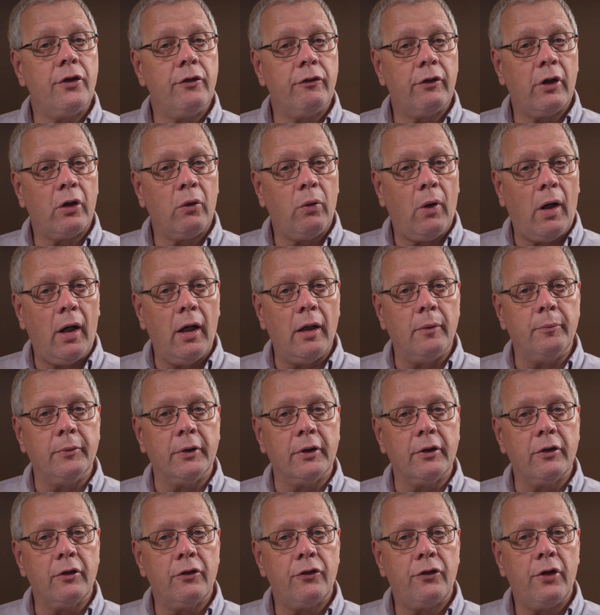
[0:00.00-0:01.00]
the
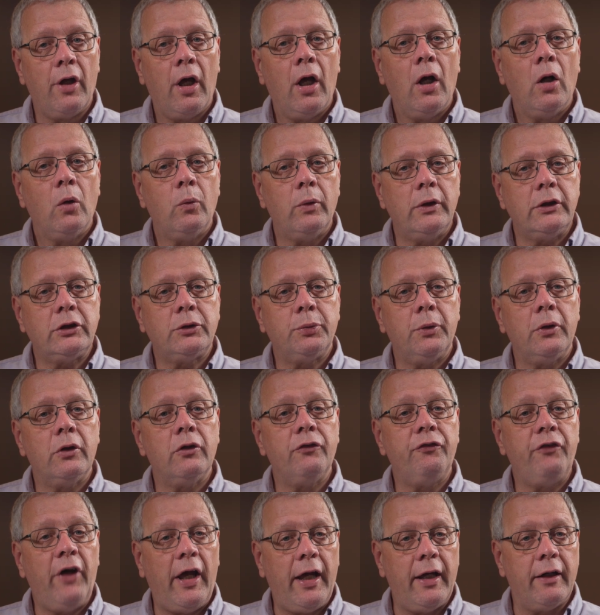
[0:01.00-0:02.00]
requirements, which
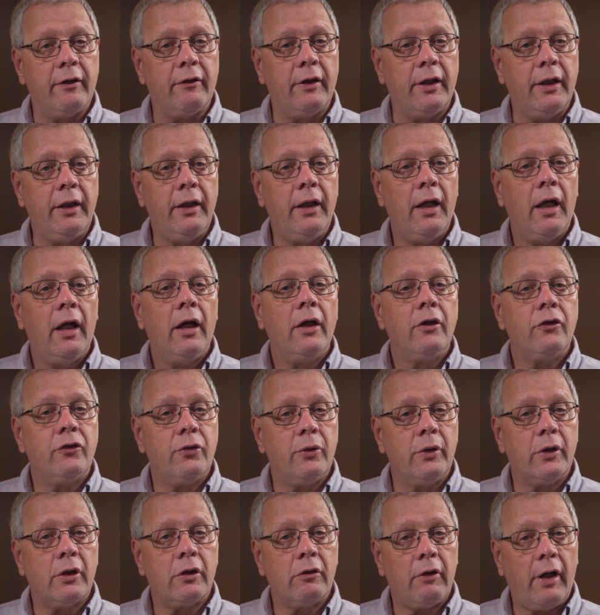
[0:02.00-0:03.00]
will vary
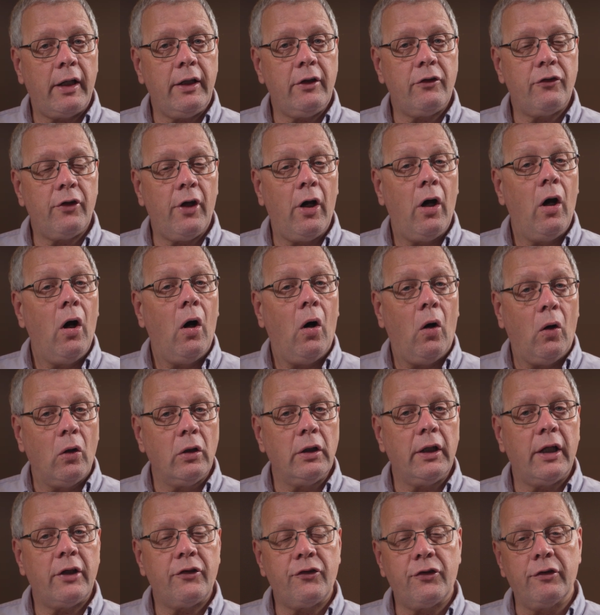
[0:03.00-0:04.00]
to a greater or
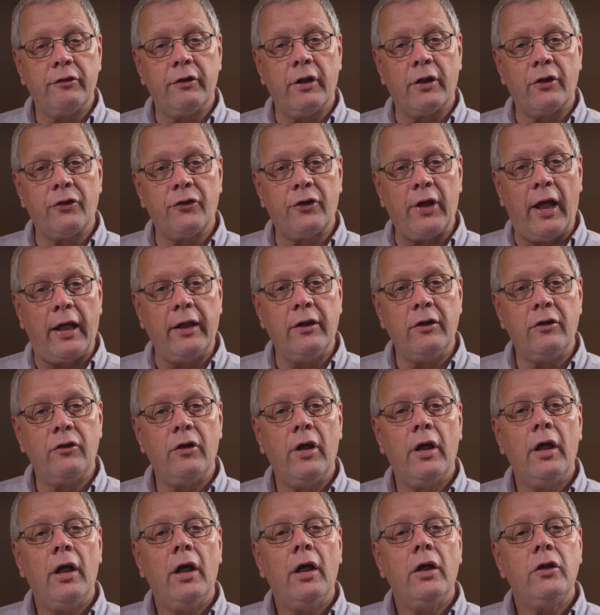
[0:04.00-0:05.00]
lesser extent
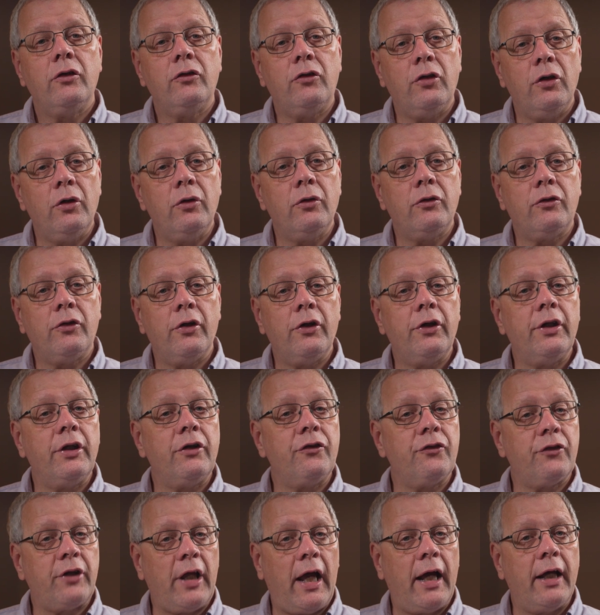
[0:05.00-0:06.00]
due to the
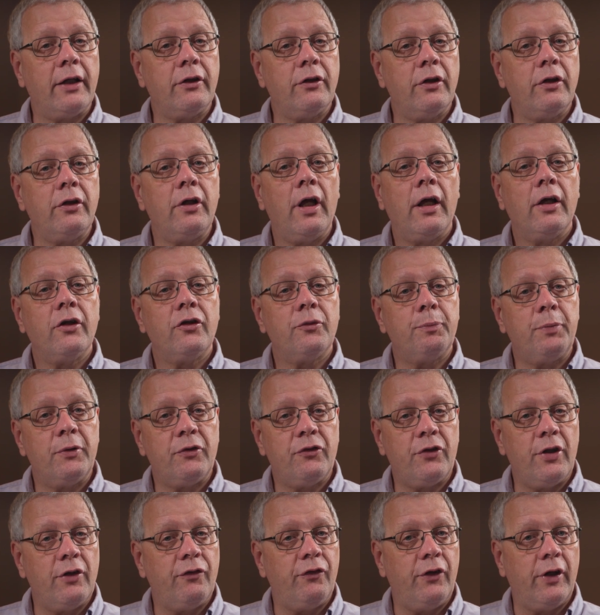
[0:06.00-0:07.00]
standard
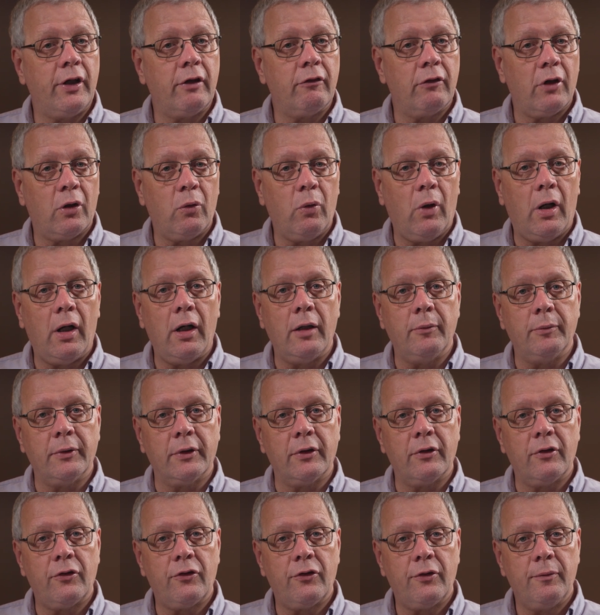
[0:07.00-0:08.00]
specific
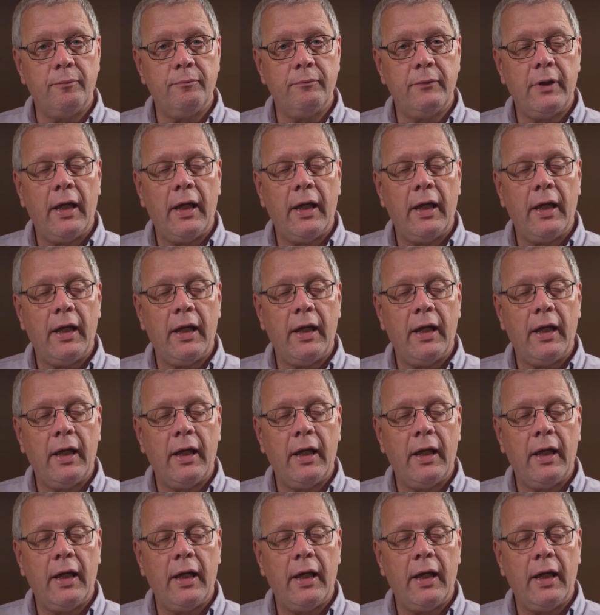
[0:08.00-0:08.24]
requirements.